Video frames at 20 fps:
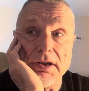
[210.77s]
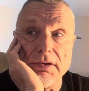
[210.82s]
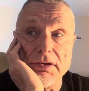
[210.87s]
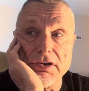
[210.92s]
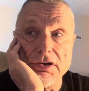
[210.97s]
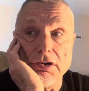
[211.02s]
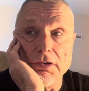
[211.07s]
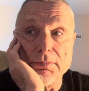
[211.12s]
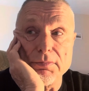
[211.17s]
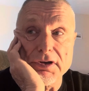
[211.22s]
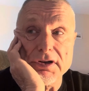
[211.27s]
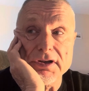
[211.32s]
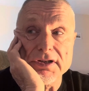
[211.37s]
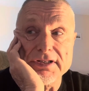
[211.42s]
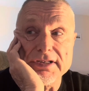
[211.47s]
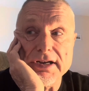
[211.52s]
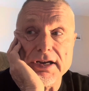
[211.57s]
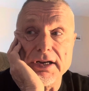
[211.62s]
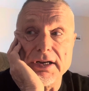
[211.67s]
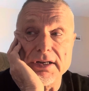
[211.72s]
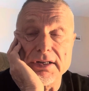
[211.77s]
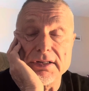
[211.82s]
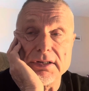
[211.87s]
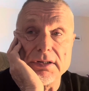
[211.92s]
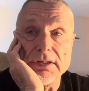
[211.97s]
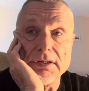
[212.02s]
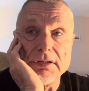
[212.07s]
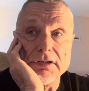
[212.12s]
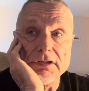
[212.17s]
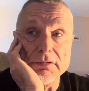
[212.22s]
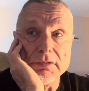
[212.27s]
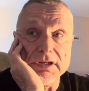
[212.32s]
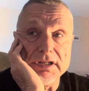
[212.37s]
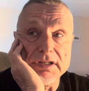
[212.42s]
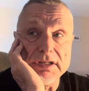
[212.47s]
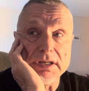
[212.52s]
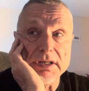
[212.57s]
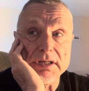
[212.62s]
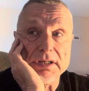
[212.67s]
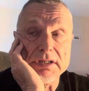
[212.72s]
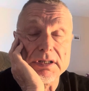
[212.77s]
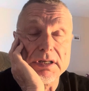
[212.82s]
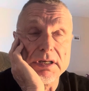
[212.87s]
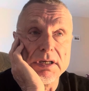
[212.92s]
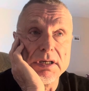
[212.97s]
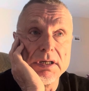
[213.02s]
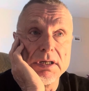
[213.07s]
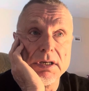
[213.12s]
you know, because I continue to exist.